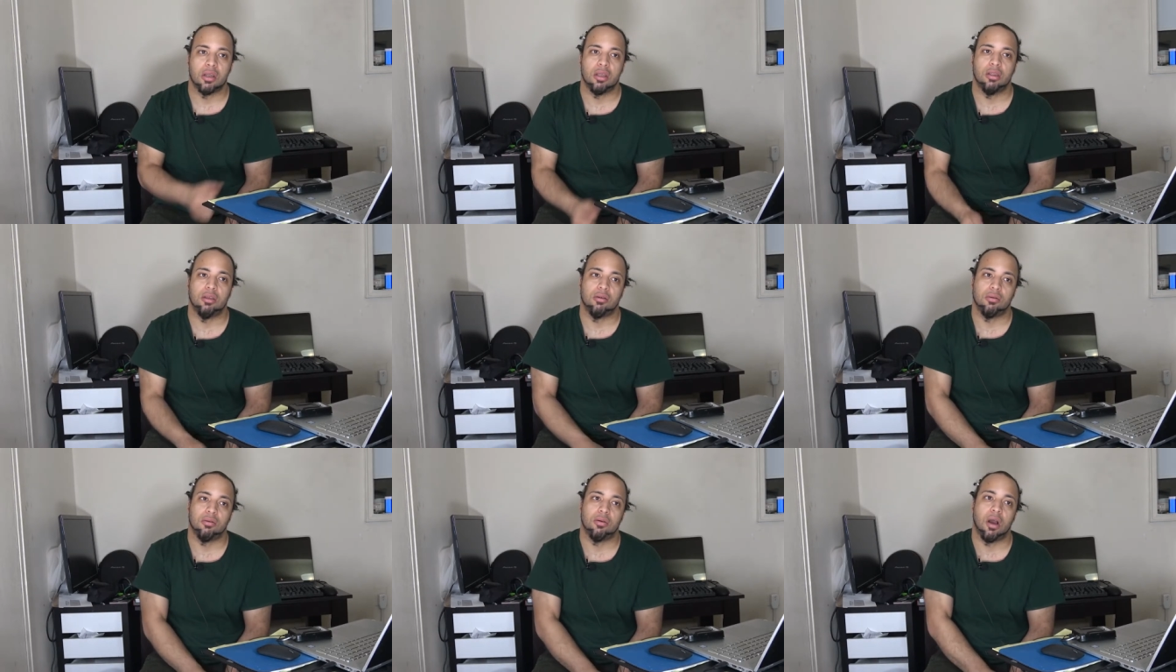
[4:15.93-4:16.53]
and
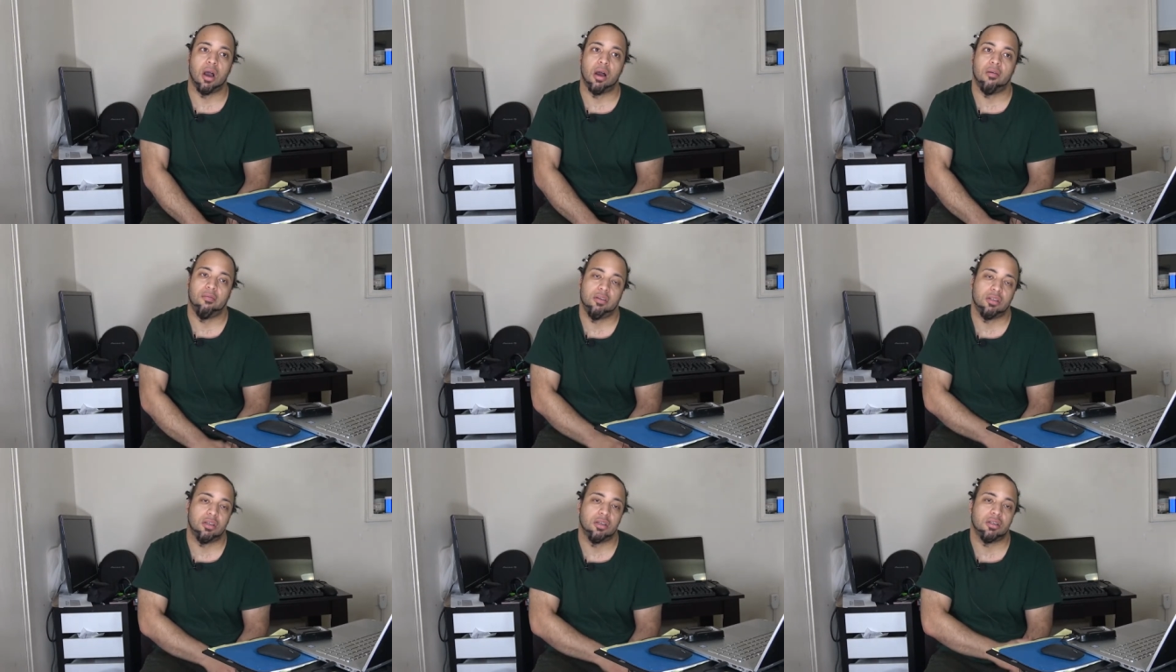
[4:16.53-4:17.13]
there
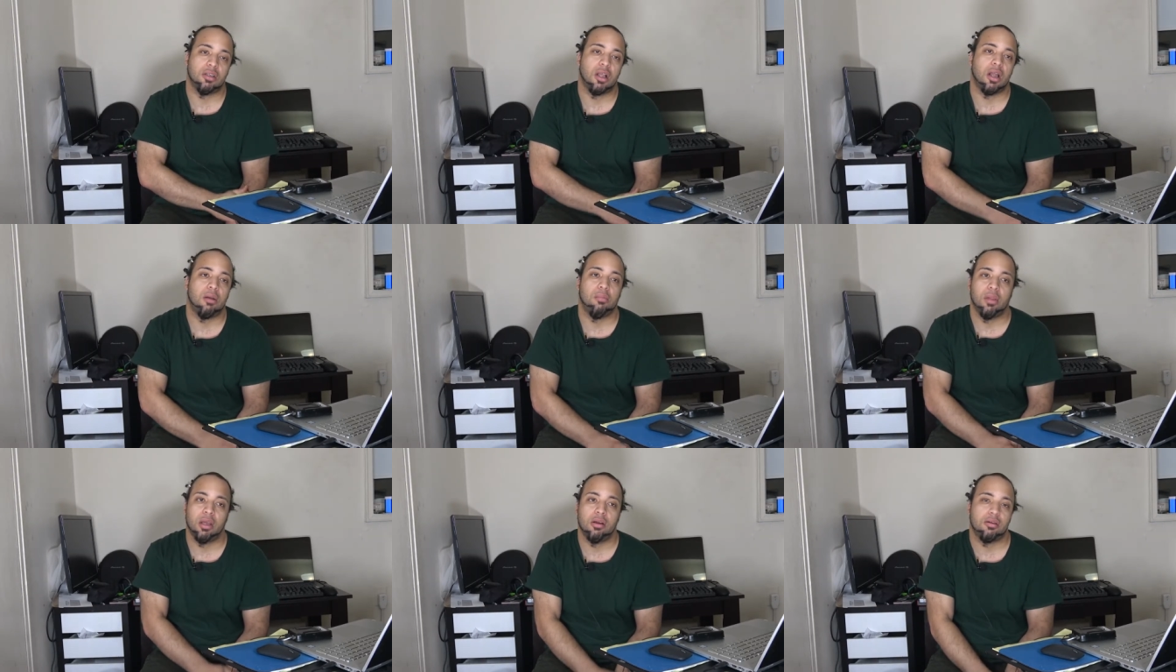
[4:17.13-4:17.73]
obviously is a lot
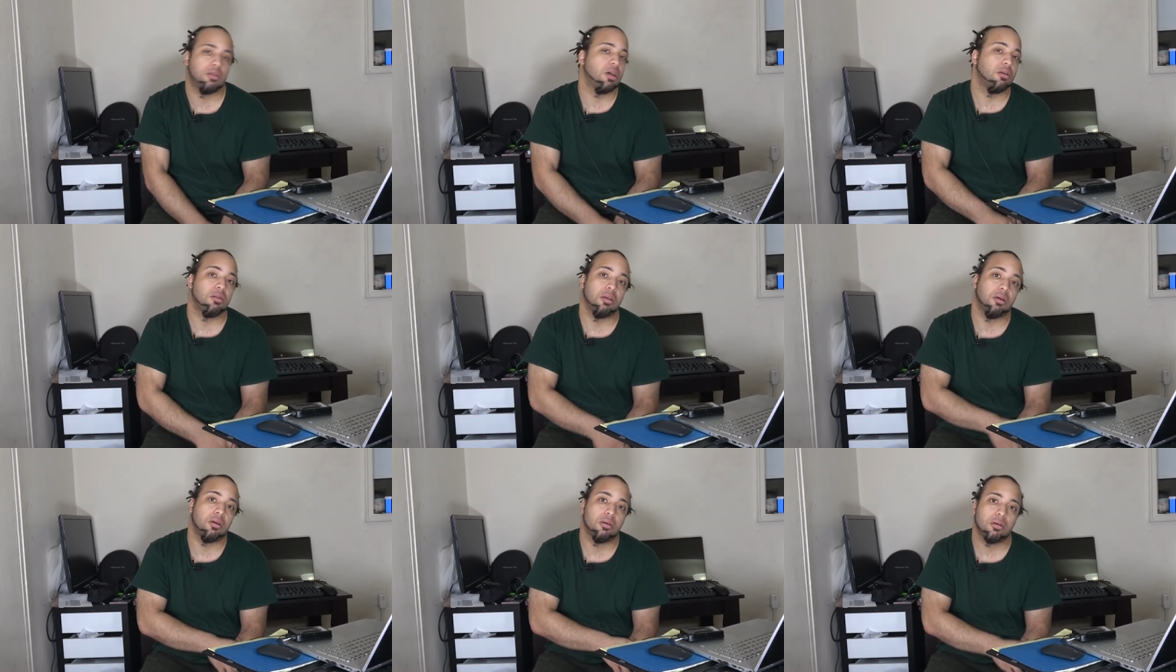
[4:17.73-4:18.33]
of players out
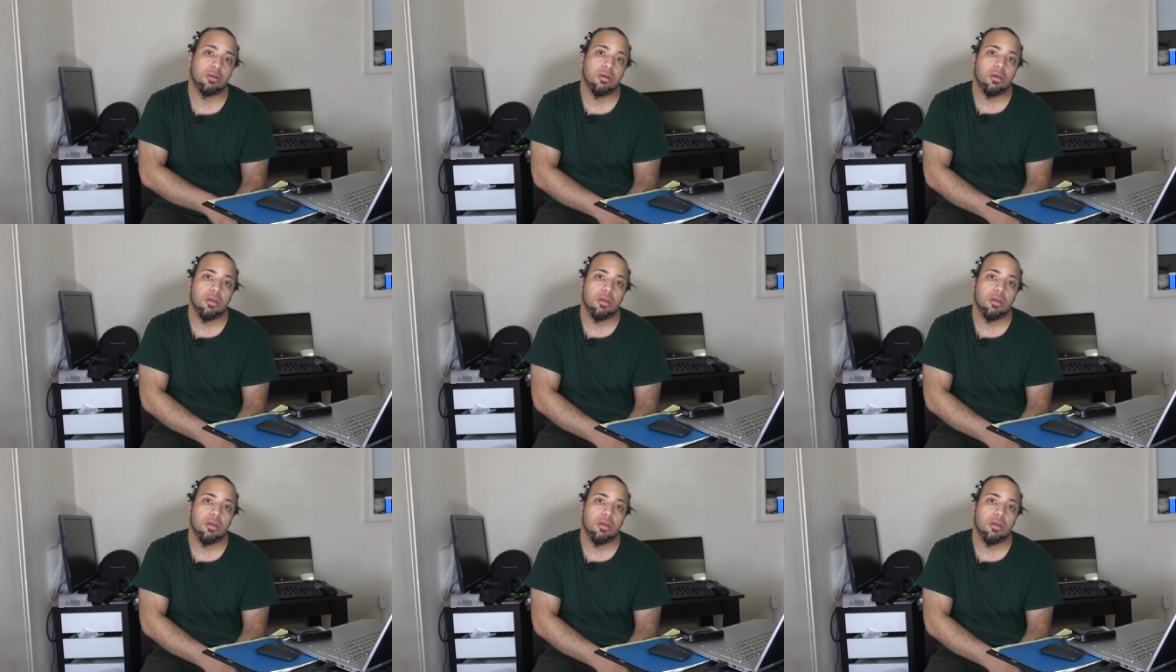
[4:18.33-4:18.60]
there.